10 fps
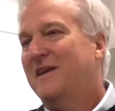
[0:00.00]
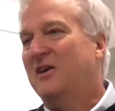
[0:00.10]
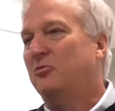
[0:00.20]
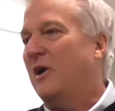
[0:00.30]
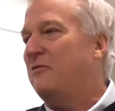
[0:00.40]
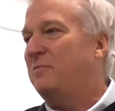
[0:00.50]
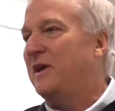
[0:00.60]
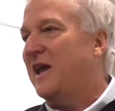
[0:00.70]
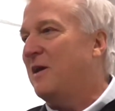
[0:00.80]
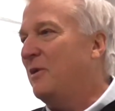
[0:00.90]
His wife
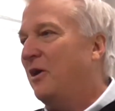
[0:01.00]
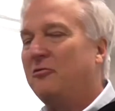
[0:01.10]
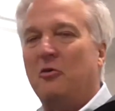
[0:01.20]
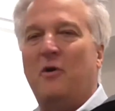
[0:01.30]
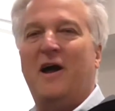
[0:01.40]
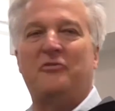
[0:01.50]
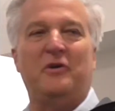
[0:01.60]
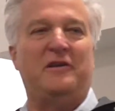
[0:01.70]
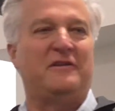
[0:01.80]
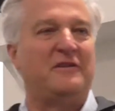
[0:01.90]
became ill for a while,
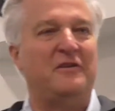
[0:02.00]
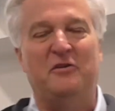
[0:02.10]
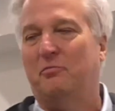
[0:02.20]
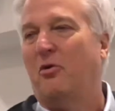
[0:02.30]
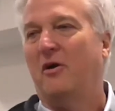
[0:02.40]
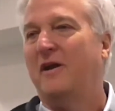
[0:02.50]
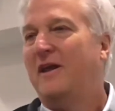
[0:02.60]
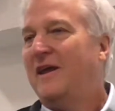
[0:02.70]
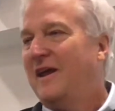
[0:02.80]
so he's bored.